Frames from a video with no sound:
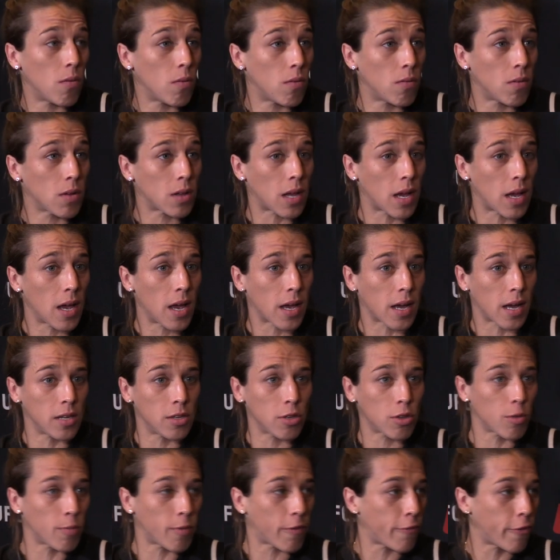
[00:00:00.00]
what the heck, I
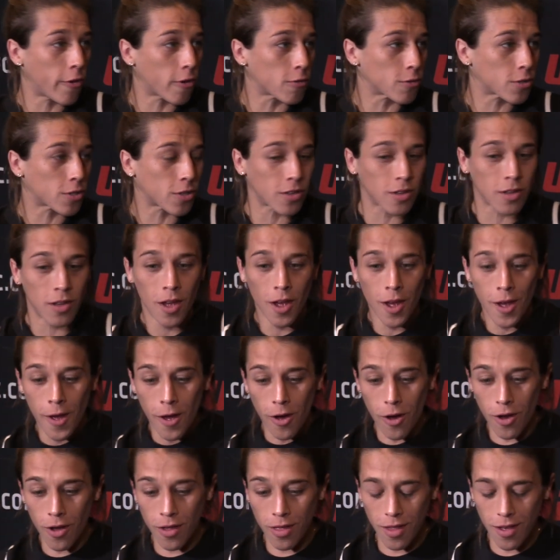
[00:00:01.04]
need to be focused
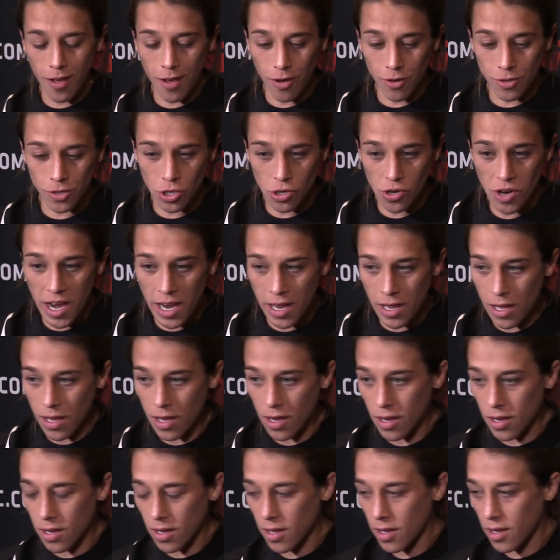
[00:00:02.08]
on
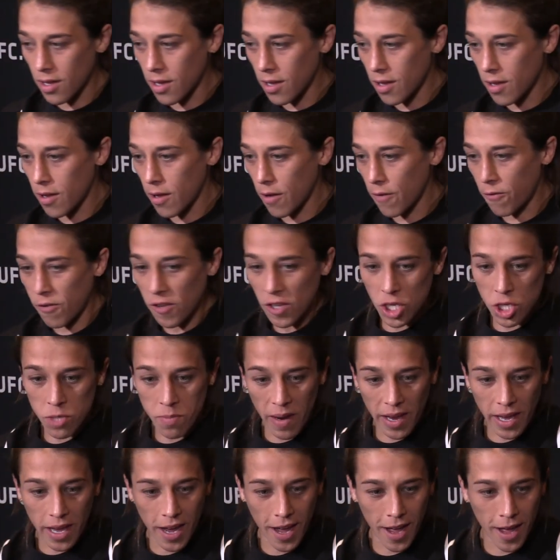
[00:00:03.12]
training, finish
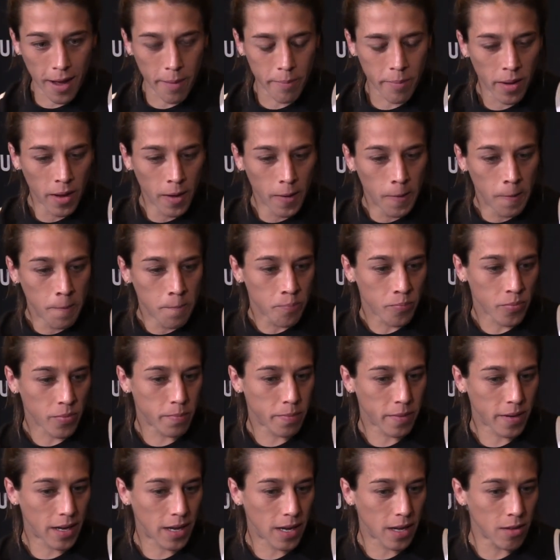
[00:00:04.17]
my camp.
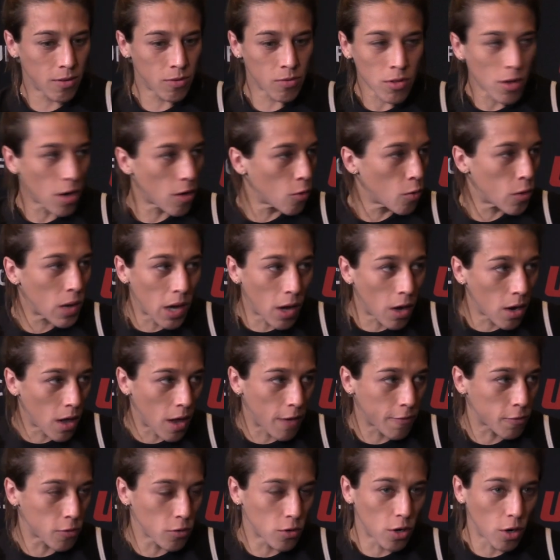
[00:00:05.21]
But you know, we all
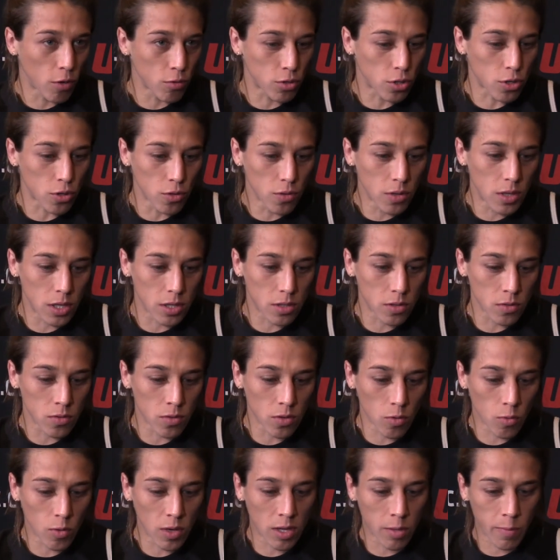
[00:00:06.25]
have to go through this, you
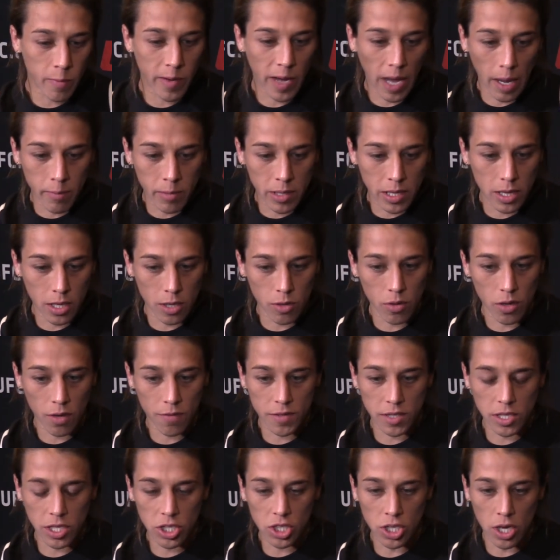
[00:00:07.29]
know. When you're becoming the
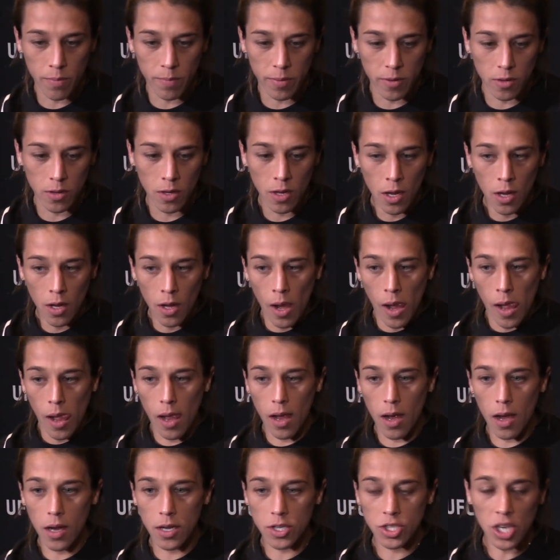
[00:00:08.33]
UFC champion,
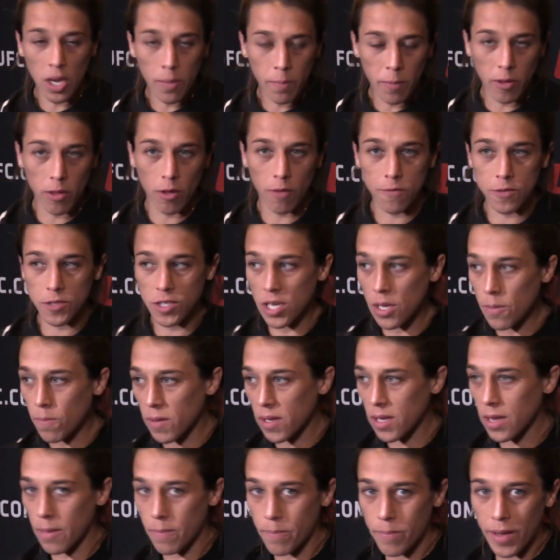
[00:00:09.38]
champion of
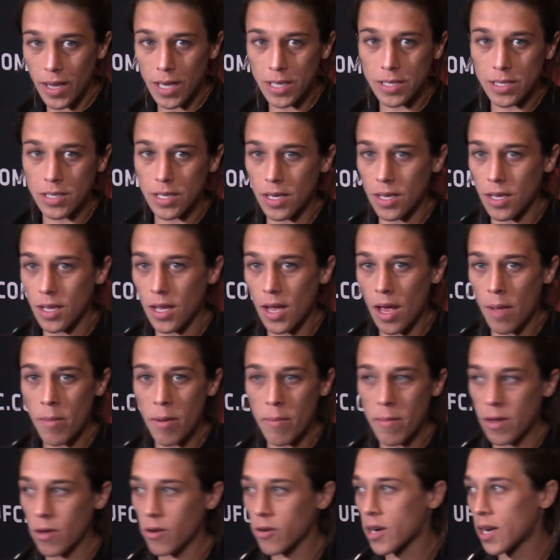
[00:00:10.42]
simply the best
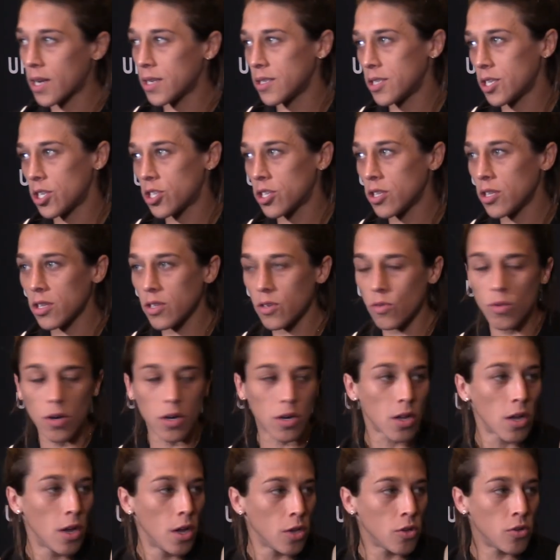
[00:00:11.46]
MMA organization in the
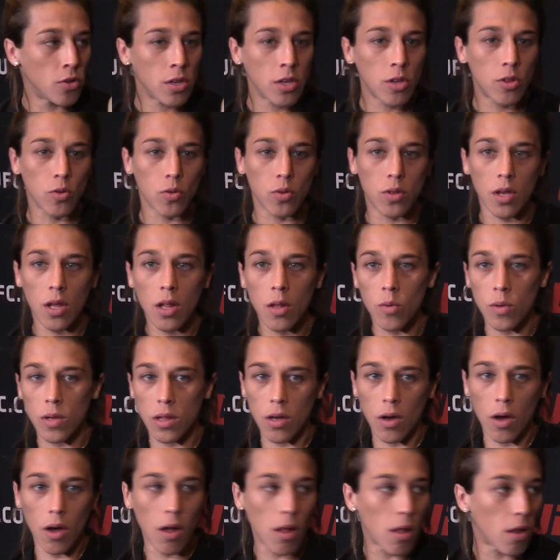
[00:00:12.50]
world, you need to deal with
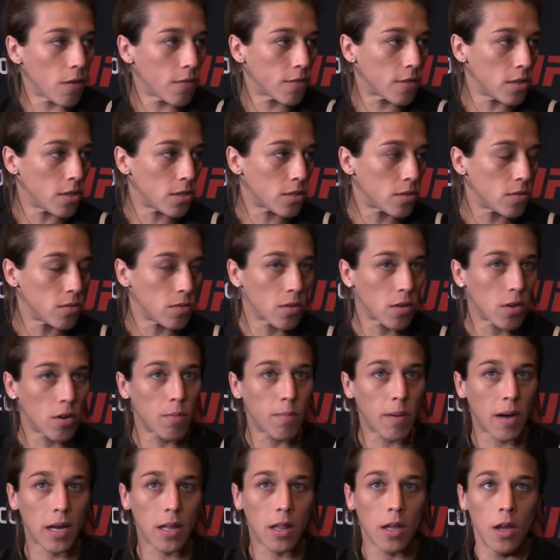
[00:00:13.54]
all of this, you know.
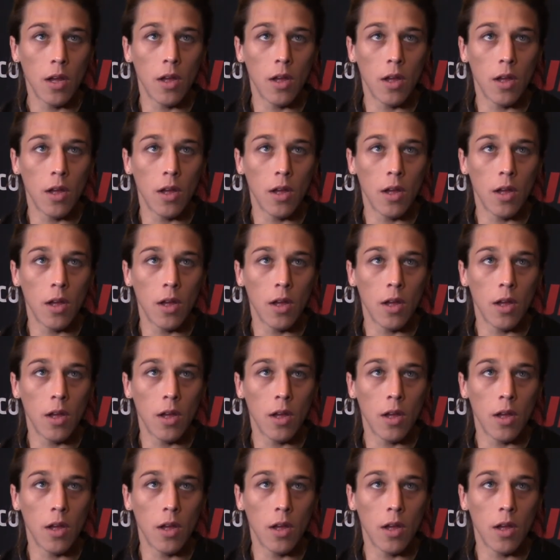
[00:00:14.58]
But